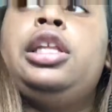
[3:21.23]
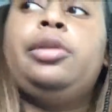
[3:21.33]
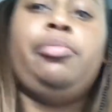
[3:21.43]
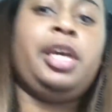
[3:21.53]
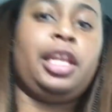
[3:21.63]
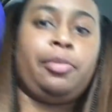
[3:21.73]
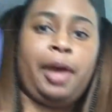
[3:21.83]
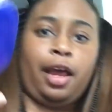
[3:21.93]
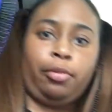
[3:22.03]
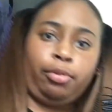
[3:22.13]
mini
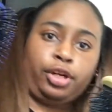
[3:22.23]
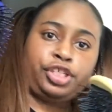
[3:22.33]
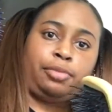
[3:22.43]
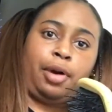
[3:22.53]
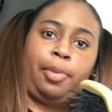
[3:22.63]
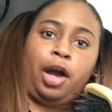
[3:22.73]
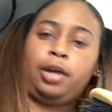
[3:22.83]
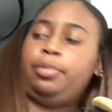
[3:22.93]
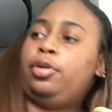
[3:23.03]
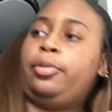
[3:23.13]
paddle brush in my
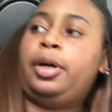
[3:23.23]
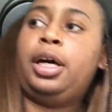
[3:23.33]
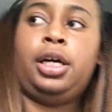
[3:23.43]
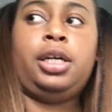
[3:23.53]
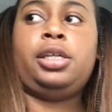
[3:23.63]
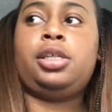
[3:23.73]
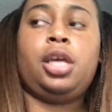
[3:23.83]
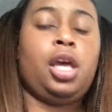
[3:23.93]
pocketbook because